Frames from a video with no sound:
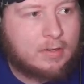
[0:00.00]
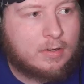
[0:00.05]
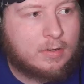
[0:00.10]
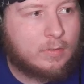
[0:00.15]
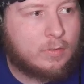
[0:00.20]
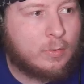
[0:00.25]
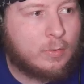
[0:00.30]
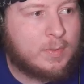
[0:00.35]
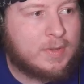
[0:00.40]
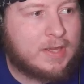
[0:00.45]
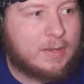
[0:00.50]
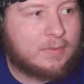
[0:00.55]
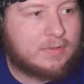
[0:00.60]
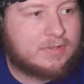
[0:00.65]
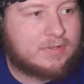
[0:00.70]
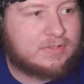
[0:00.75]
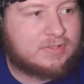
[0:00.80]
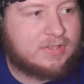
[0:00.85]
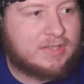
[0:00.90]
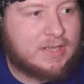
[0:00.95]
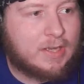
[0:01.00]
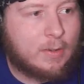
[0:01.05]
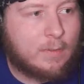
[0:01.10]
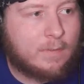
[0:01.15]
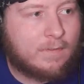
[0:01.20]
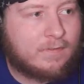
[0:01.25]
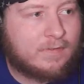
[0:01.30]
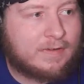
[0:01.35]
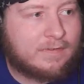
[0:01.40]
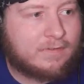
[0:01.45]
We'll be able to see,
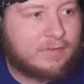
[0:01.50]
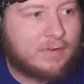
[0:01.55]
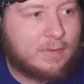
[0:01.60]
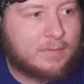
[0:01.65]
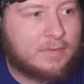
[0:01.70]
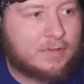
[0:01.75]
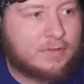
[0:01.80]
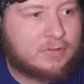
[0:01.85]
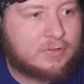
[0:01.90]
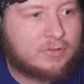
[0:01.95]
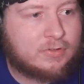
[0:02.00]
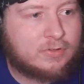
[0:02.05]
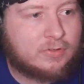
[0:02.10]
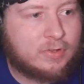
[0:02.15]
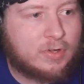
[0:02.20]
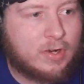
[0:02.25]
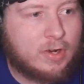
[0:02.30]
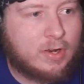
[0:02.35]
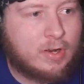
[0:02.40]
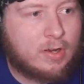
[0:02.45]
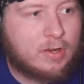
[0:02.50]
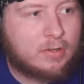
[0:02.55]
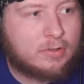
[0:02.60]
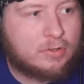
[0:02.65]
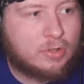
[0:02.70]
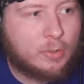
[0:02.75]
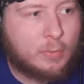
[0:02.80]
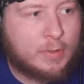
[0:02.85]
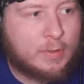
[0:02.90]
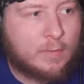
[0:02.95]
hopefully, from the truck.
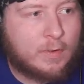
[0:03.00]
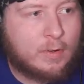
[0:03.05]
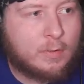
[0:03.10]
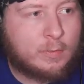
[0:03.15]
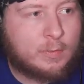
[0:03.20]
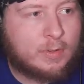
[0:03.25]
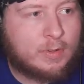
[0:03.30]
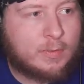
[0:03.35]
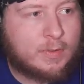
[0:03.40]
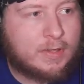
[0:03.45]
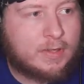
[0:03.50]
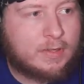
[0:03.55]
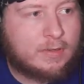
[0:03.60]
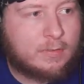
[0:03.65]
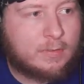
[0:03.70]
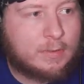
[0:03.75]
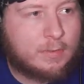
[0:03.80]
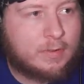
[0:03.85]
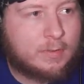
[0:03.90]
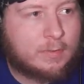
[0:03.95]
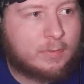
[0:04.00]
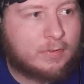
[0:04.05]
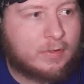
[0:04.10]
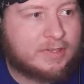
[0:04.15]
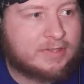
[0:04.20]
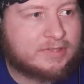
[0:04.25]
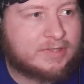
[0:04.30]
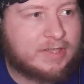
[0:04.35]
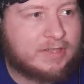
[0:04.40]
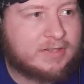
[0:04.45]
No, we won't, will we? We want to probably
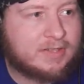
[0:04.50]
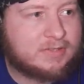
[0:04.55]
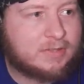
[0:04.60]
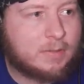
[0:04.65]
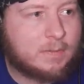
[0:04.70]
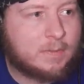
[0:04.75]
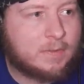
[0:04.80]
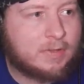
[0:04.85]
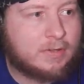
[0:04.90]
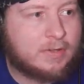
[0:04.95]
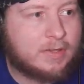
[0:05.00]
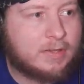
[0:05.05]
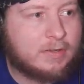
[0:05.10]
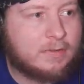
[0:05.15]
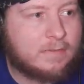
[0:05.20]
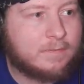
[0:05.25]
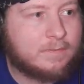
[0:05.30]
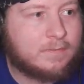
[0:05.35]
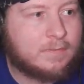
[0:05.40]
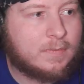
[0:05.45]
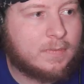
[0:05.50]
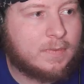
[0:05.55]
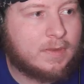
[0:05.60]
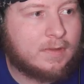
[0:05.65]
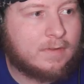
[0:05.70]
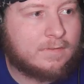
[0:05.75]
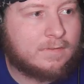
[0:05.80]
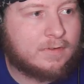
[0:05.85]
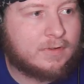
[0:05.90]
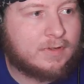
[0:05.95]
set this up here, then,
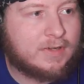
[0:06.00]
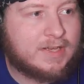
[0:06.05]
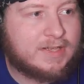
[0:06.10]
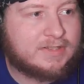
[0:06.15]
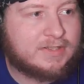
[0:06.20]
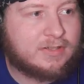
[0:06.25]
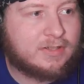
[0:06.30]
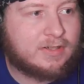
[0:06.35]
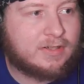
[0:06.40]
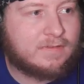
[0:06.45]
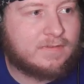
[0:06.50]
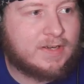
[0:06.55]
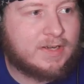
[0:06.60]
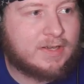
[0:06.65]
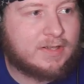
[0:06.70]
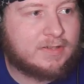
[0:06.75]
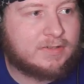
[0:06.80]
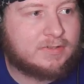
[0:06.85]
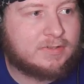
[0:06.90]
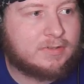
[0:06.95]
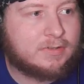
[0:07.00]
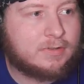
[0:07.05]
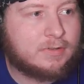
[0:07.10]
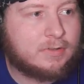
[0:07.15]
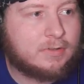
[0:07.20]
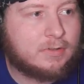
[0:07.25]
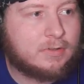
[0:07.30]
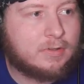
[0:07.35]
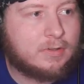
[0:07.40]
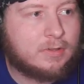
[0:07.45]
for easier convenience.
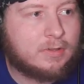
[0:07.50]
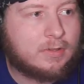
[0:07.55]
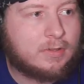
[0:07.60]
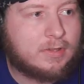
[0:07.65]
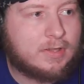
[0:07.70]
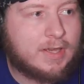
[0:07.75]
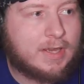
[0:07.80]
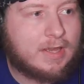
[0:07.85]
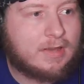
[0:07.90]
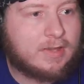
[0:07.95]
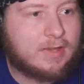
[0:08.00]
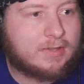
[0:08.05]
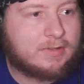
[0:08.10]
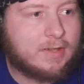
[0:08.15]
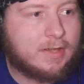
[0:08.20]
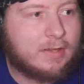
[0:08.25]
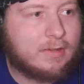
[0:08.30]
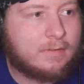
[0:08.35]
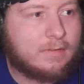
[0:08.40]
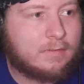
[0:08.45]
Yeah, I like that.